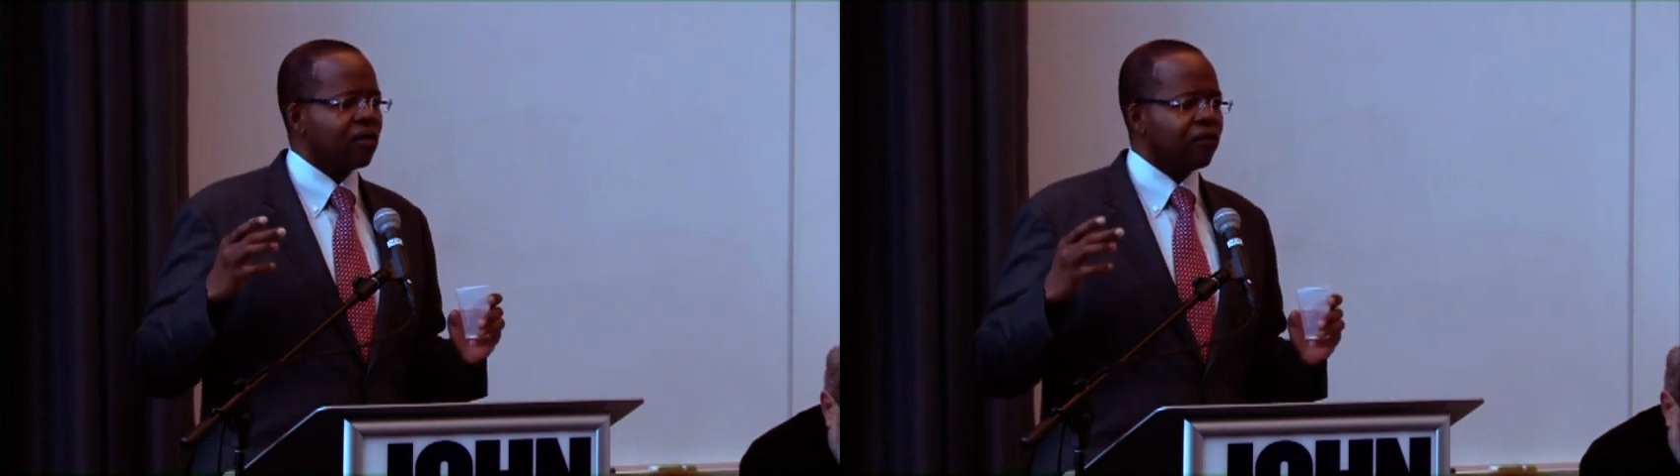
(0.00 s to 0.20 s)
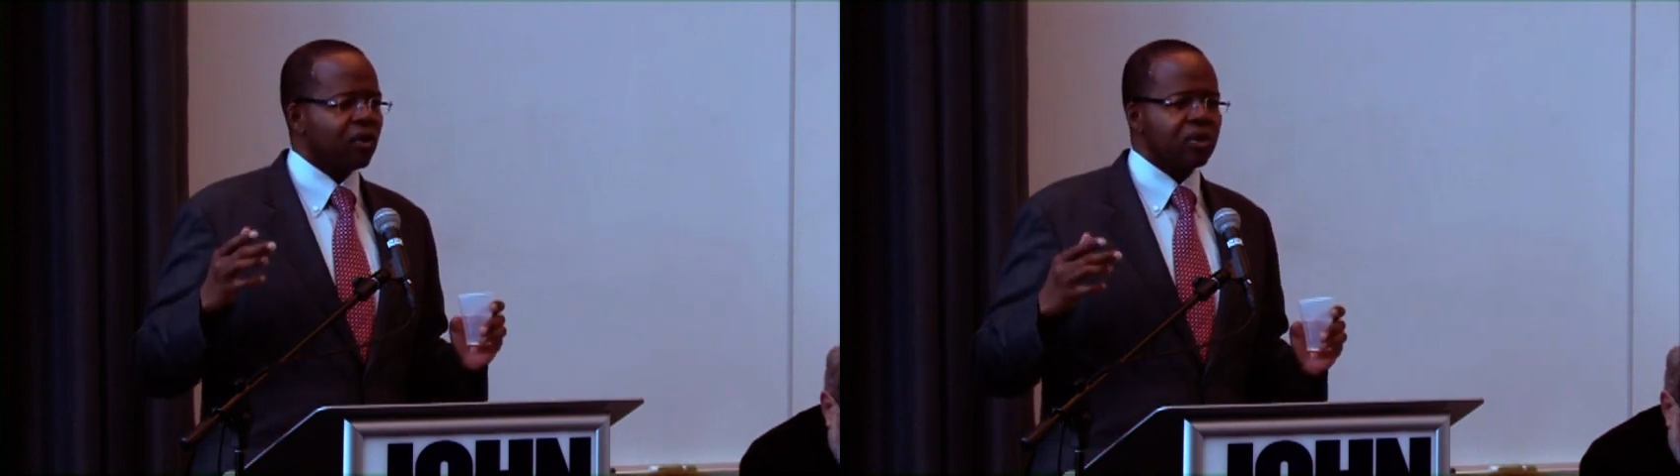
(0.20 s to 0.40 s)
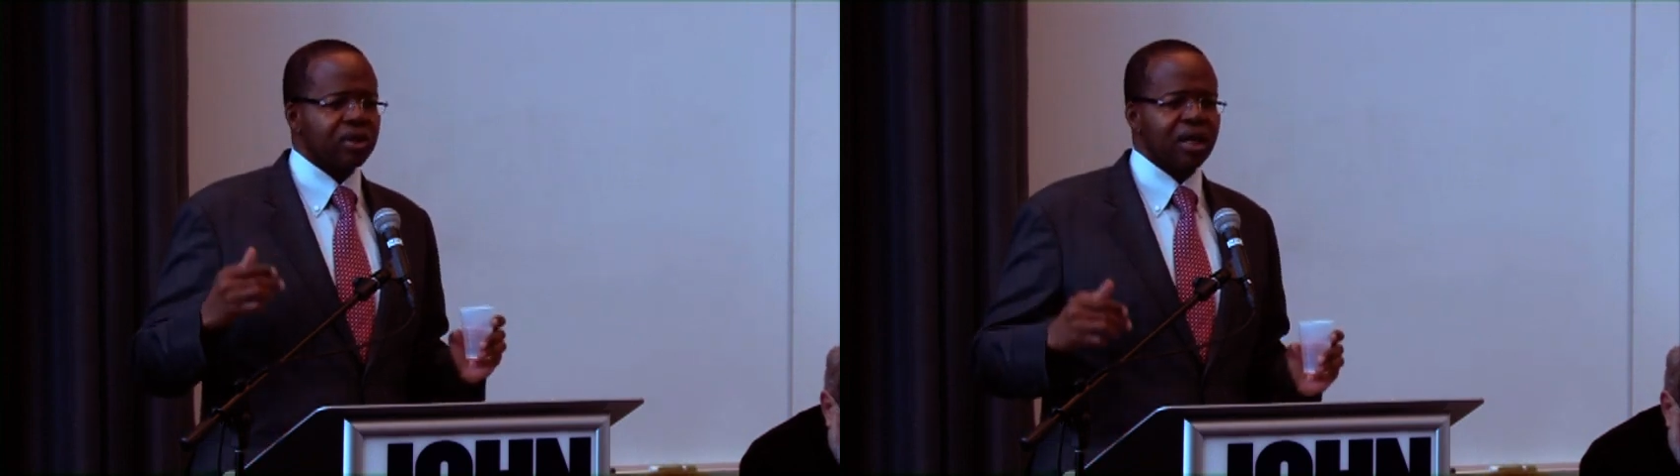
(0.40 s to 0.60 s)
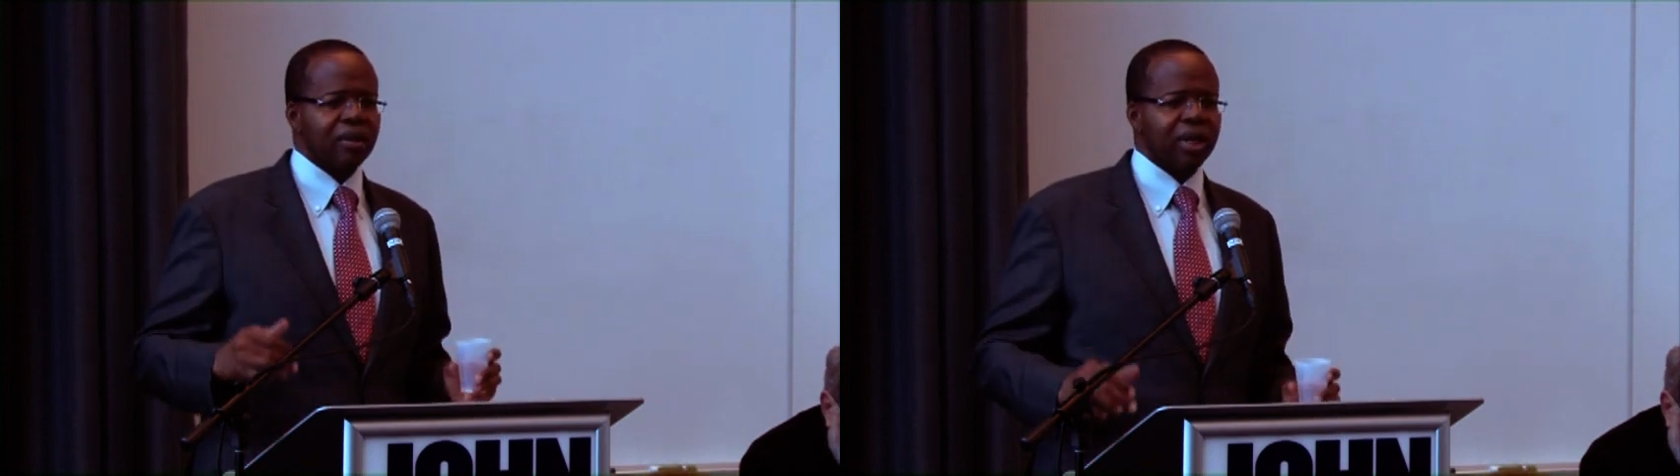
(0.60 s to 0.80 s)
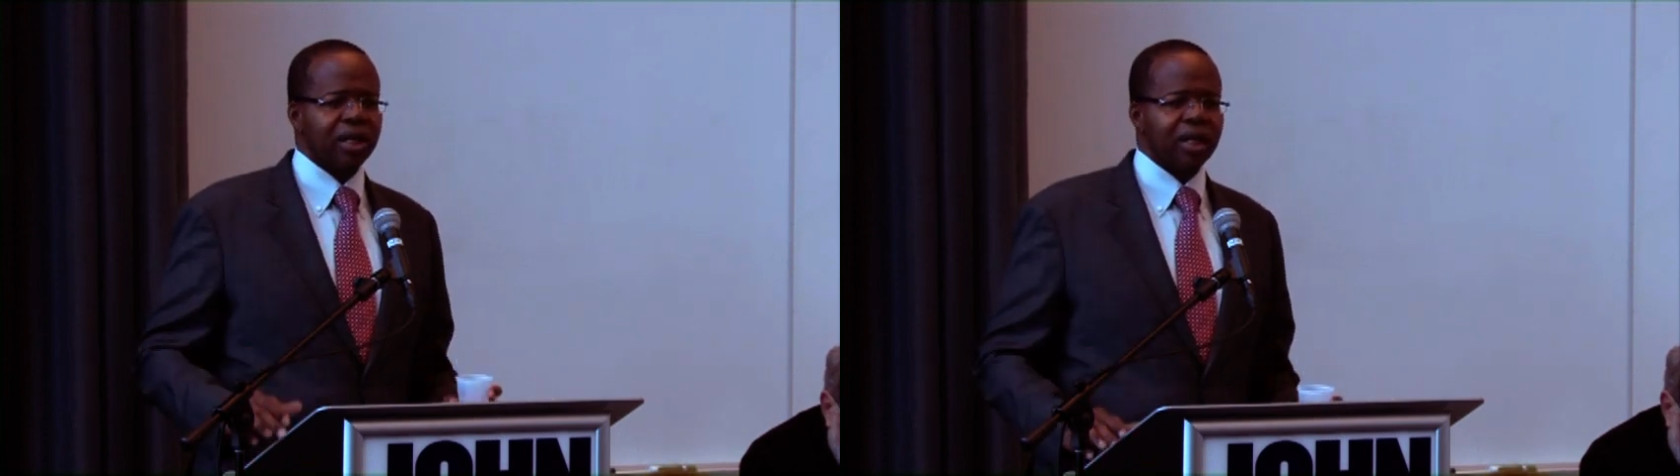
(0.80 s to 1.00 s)

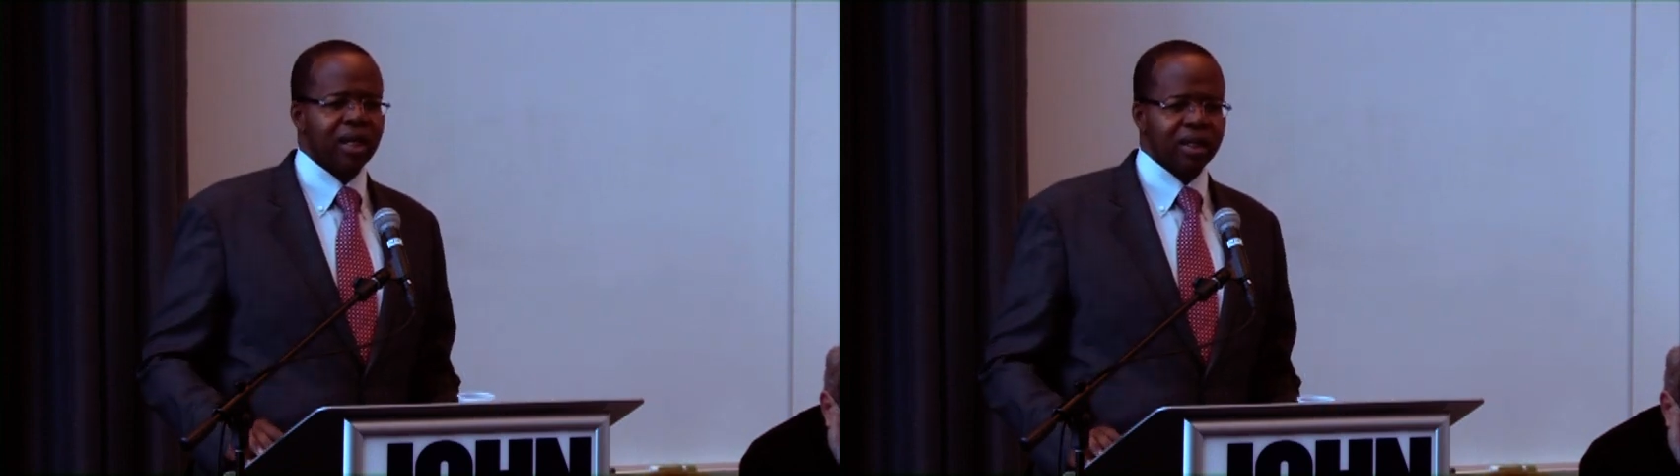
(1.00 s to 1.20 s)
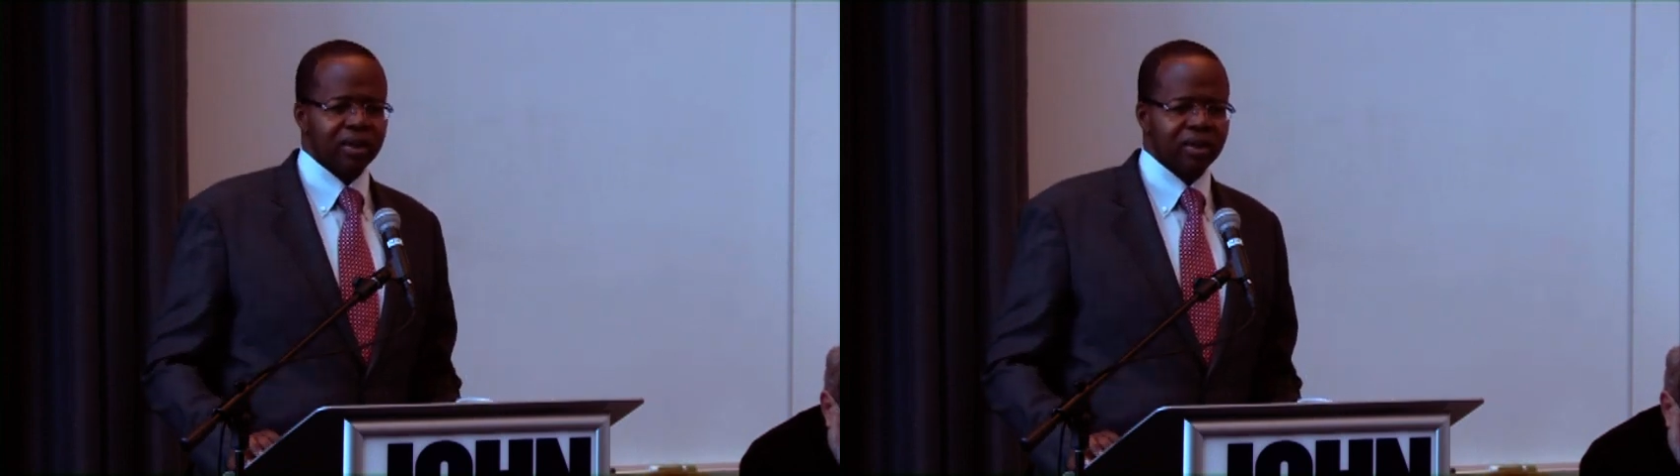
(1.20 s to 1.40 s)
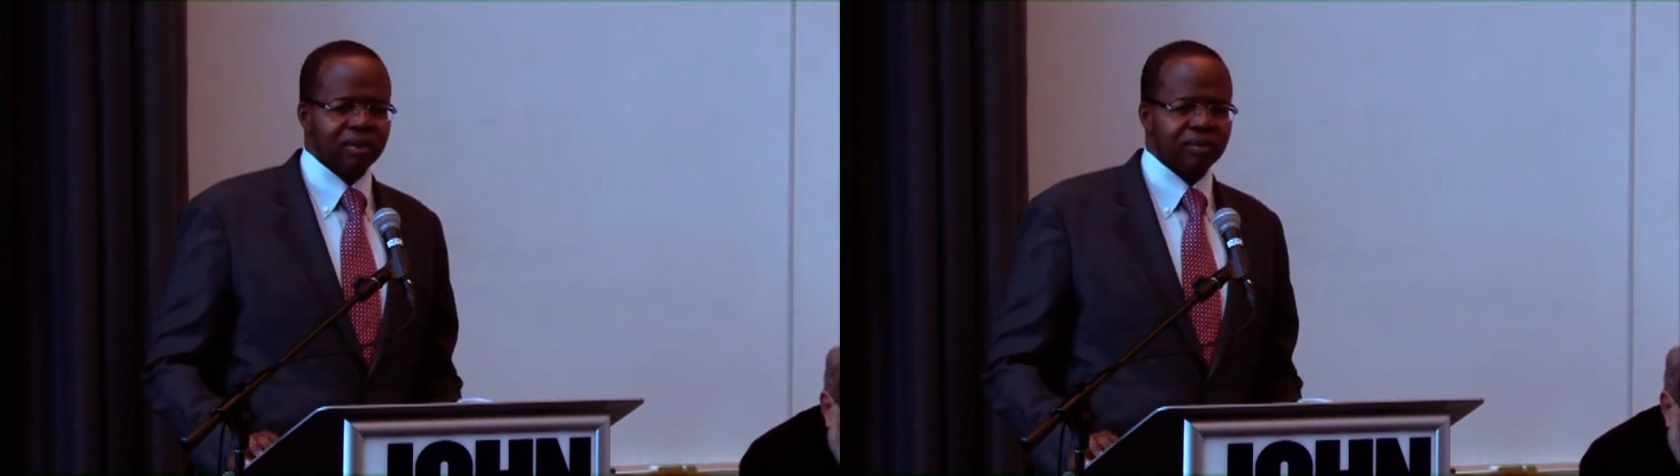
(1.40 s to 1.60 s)
full-time ADAs,